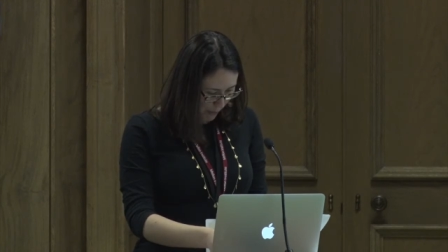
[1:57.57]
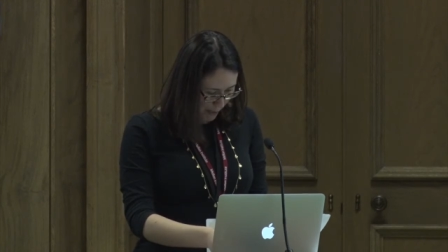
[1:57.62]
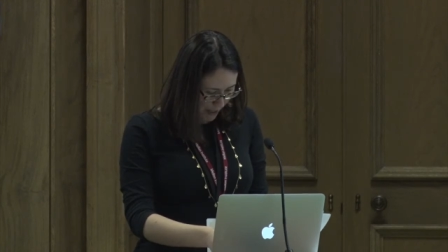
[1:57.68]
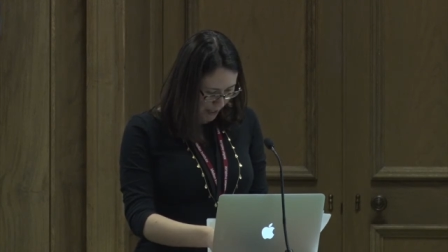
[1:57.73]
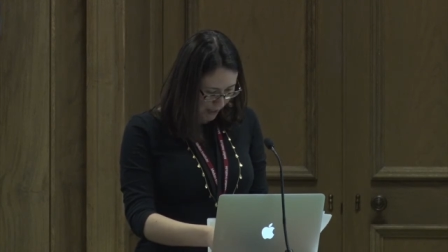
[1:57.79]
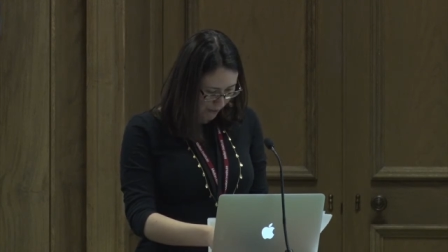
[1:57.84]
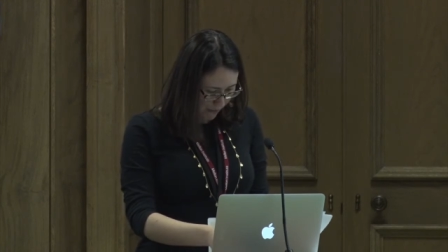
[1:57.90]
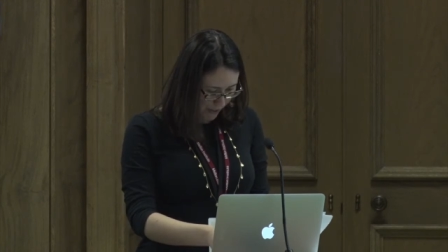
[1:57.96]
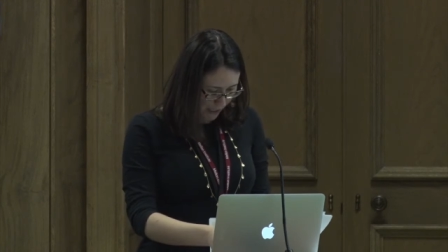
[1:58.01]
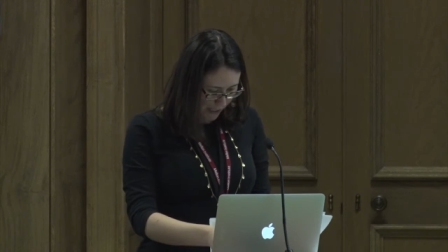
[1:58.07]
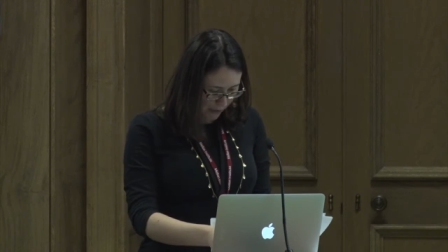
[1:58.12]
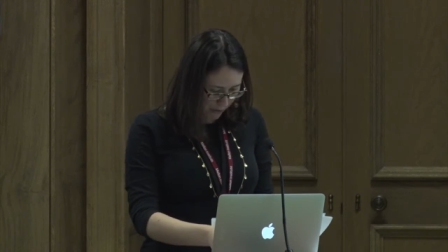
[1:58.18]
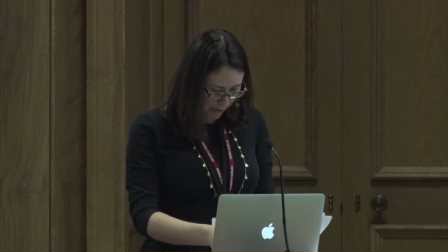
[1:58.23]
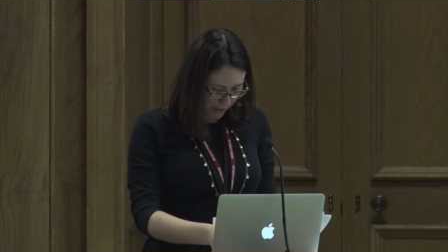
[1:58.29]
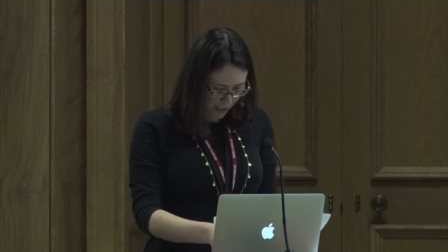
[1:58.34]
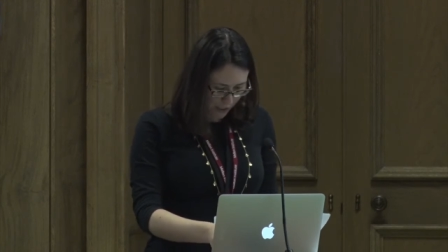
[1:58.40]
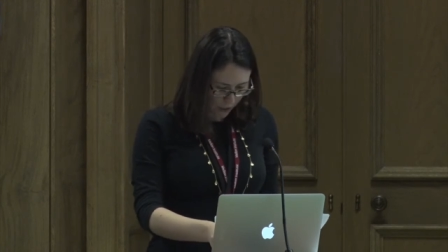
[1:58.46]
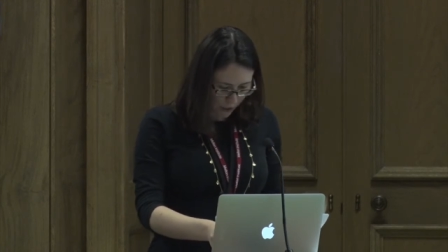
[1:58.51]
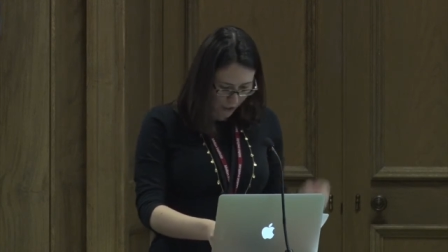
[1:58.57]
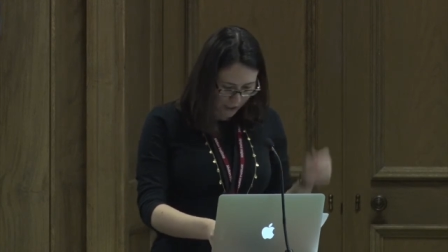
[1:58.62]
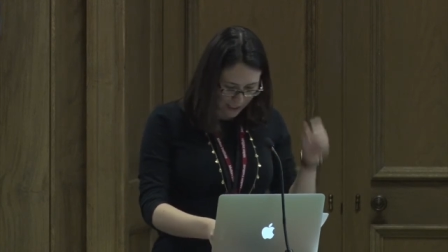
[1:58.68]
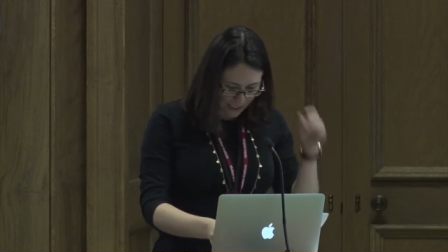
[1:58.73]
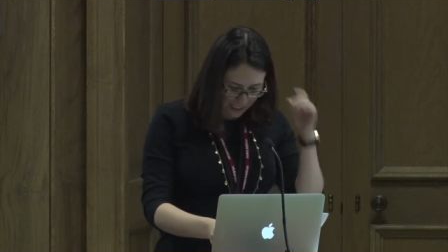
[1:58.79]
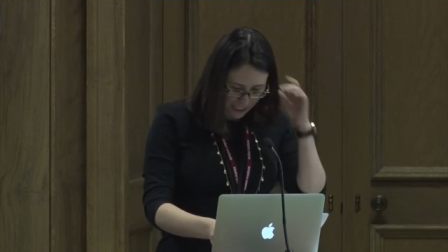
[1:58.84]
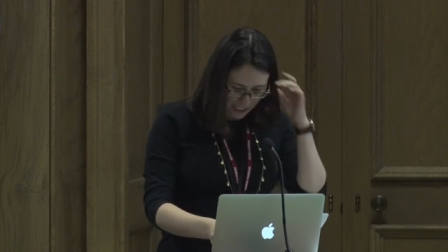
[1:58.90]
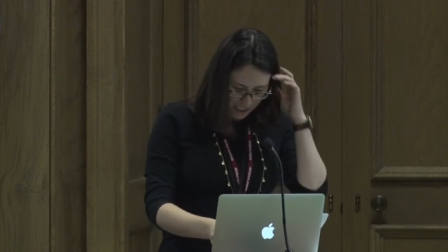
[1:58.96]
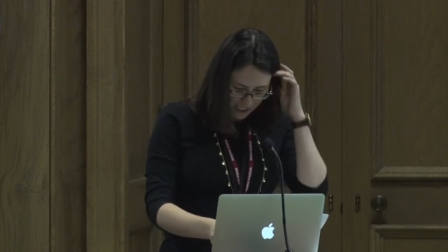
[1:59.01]
be making video of the talk
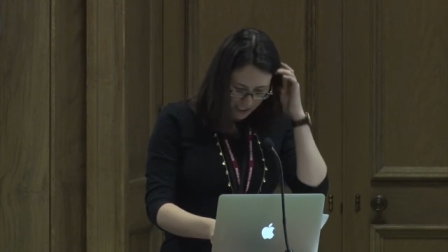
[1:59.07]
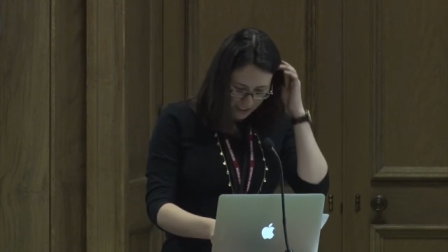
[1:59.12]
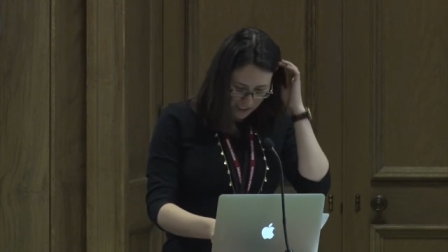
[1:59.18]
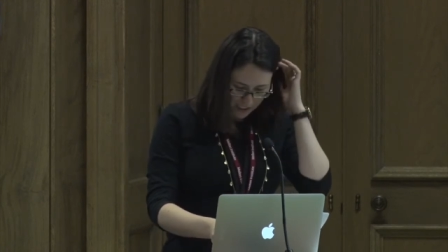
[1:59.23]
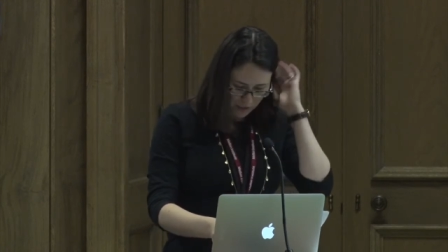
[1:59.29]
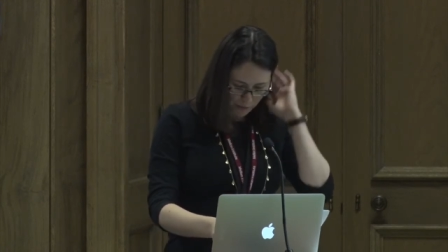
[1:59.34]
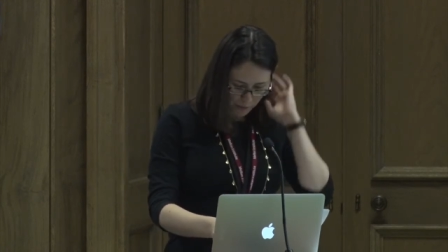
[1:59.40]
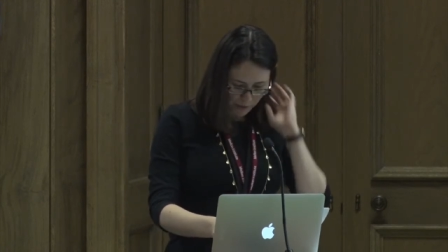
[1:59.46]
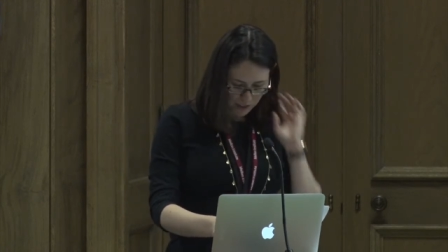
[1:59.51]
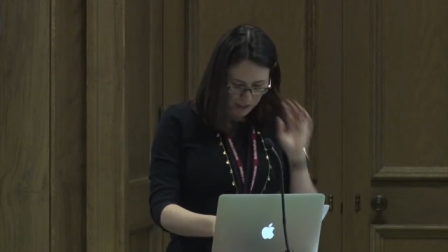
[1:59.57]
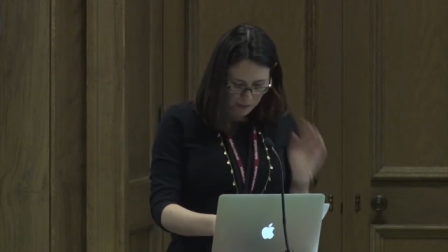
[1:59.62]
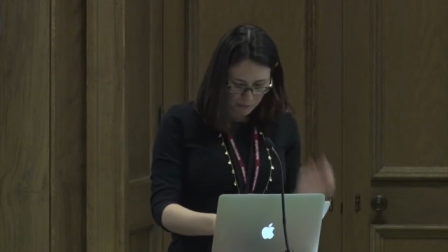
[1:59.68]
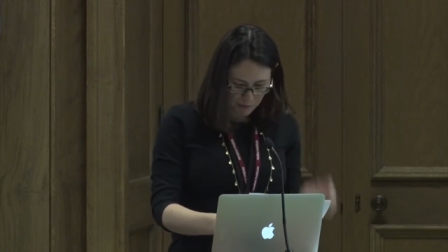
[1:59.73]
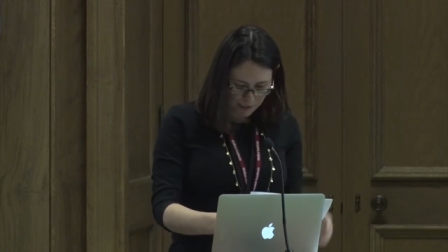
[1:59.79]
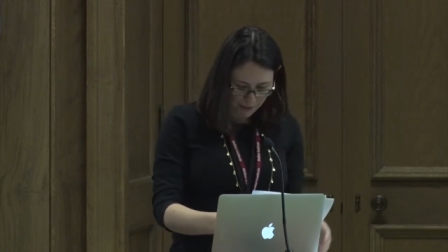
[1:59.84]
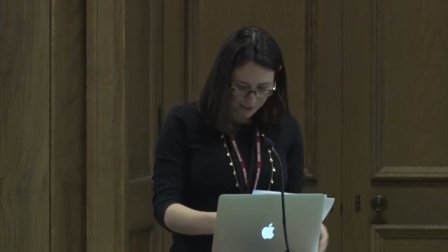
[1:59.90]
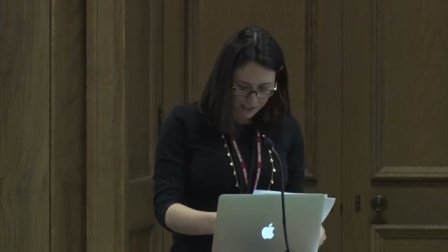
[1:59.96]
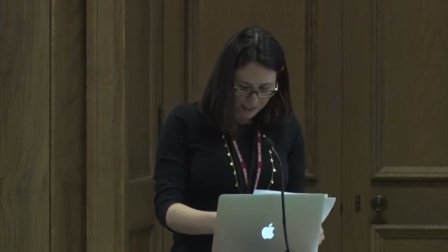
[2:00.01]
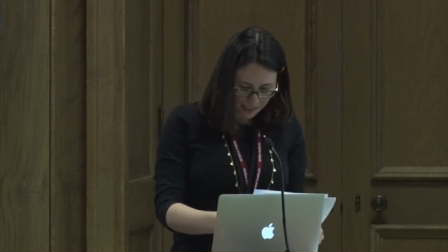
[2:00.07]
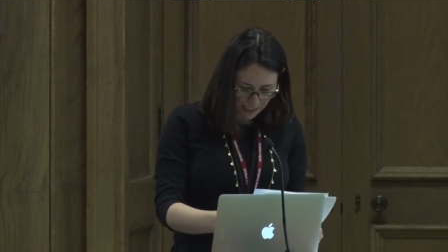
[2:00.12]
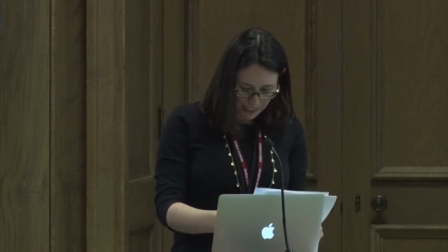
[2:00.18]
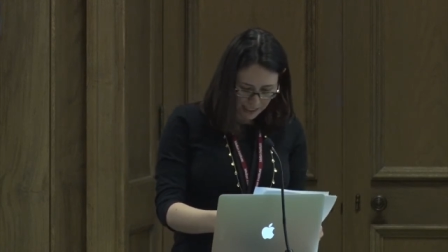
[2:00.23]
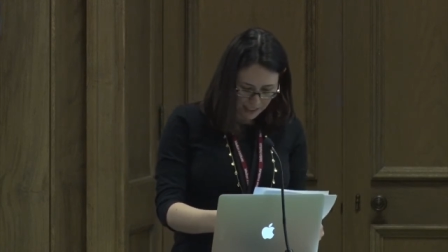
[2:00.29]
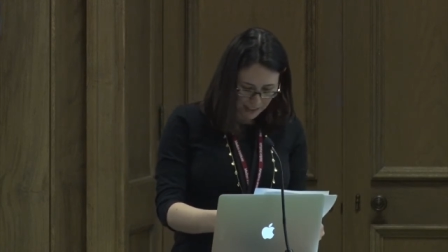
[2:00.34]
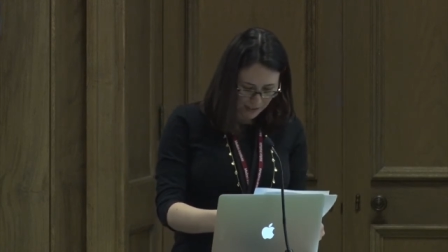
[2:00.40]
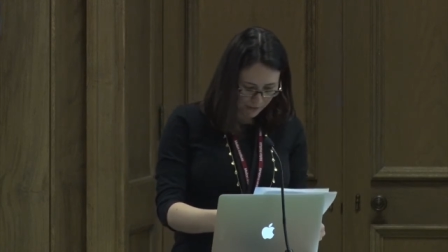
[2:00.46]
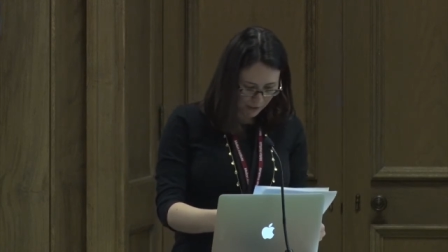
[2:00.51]
sessions as well as speaker
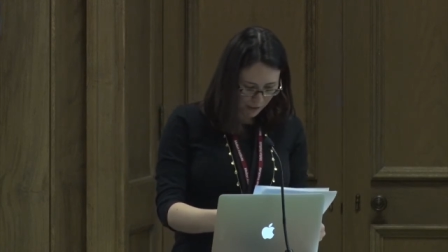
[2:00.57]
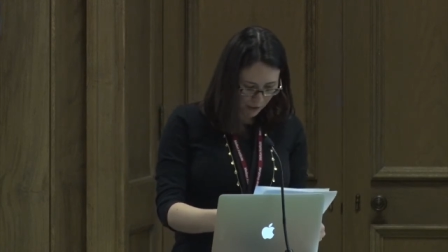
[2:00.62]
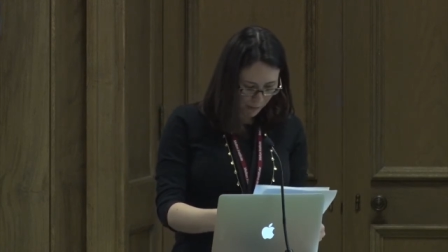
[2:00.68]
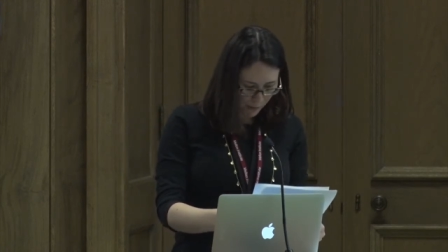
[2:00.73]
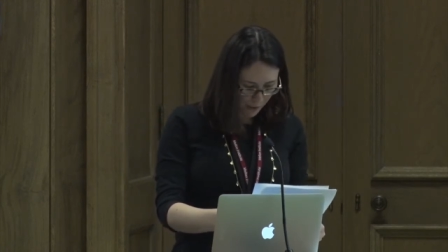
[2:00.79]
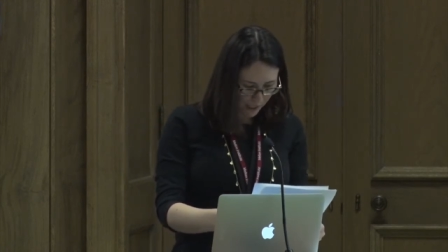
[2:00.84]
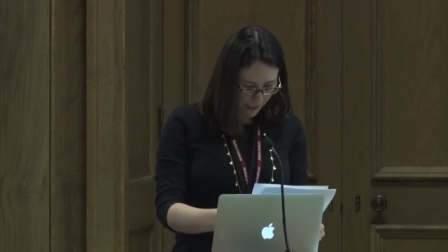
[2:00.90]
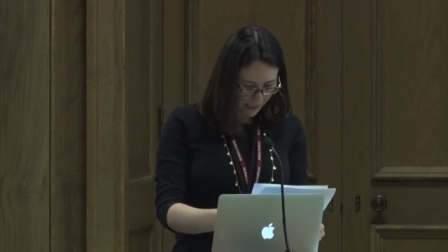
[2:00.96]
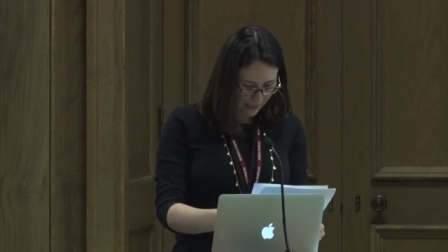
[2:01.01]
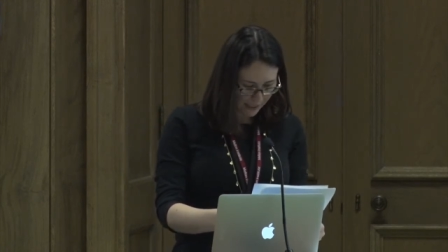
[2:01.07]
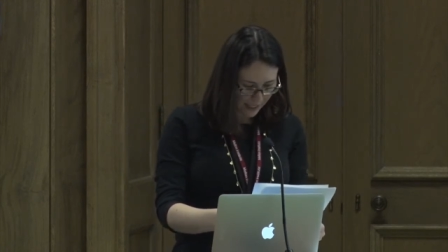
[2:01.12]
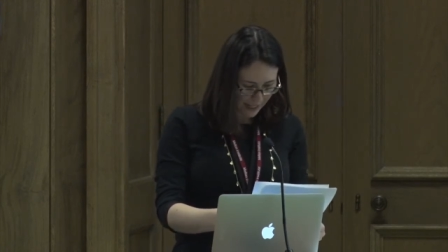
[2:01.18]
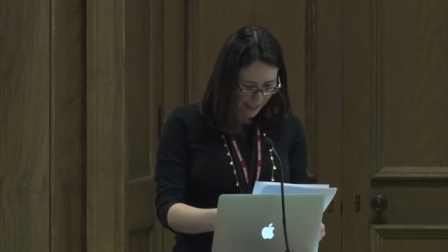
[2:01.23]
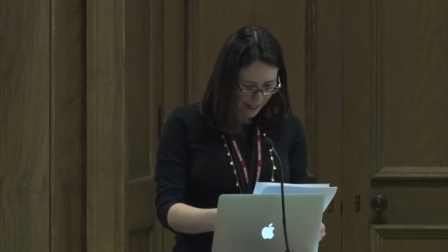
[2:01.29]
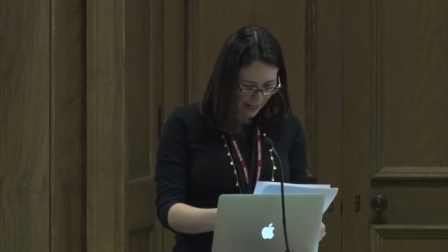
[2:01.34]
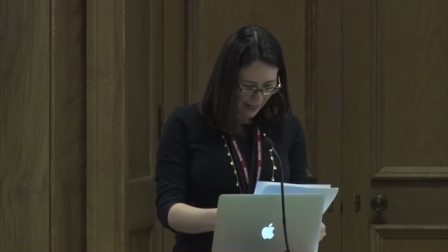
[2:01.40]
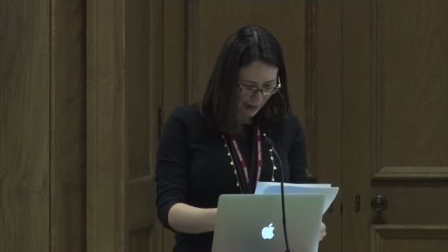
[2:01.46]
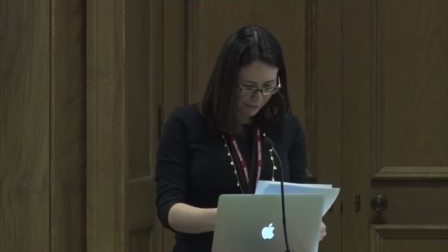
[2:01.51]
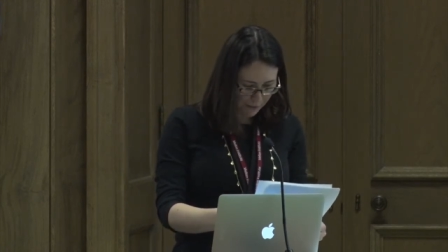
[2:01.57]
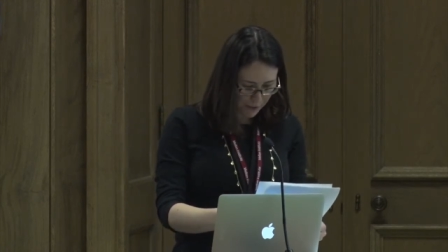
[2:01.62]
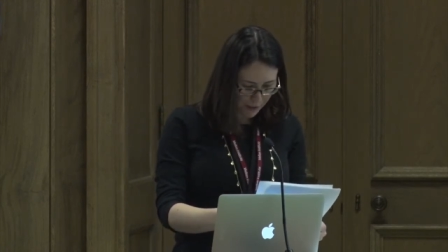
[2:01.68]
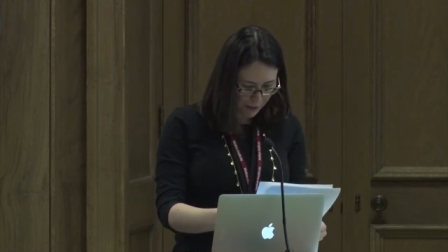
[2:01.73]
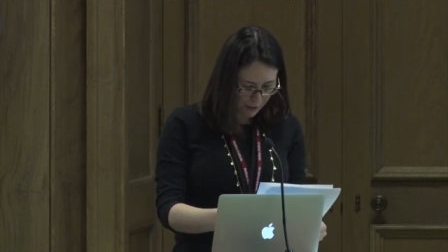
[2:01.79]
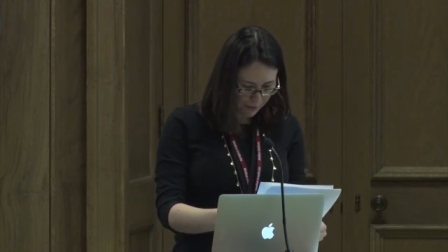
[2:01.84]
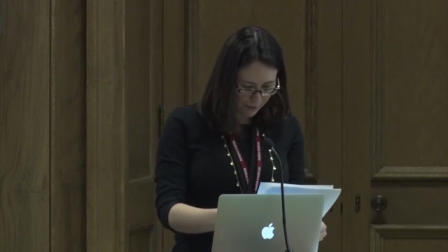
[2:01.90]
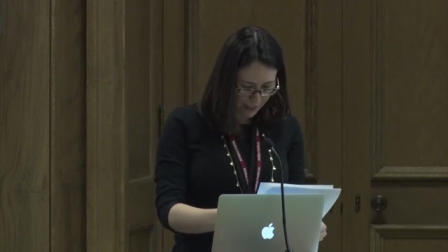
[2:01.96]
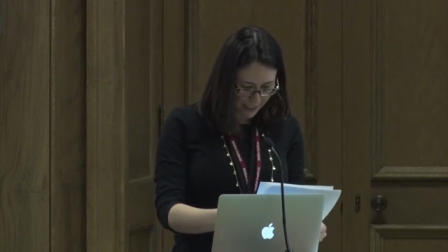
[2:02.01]
slides available online after
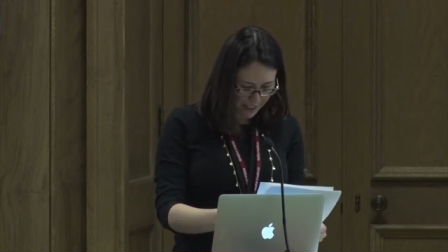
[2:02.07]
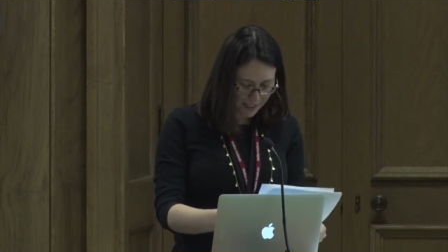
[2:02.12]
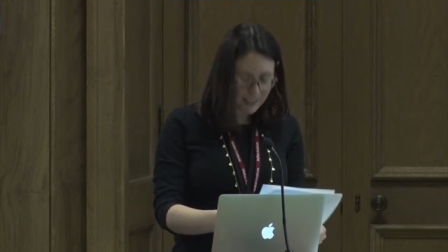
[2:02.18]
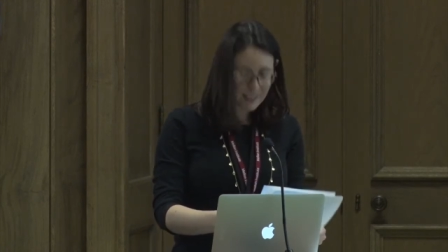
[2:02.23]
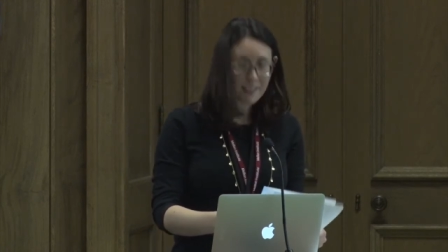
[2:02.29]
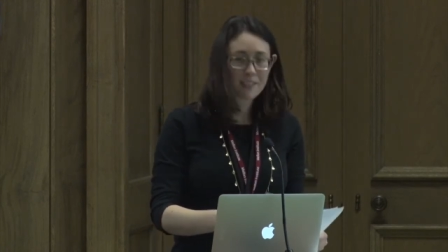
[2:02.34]
the event.